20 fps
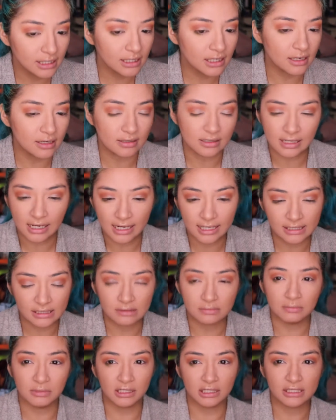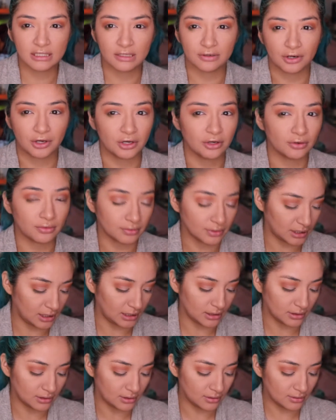like a nice military
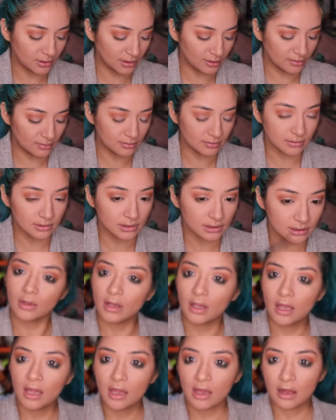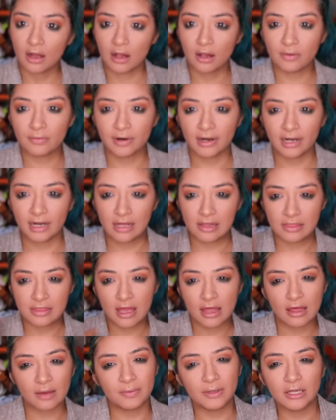green, you know? Alright now,
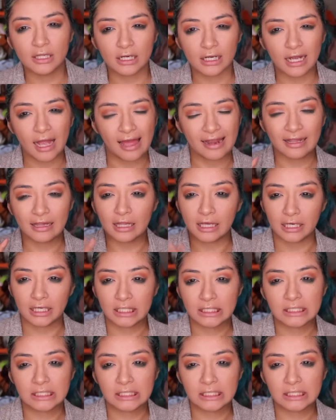now that we look kind of like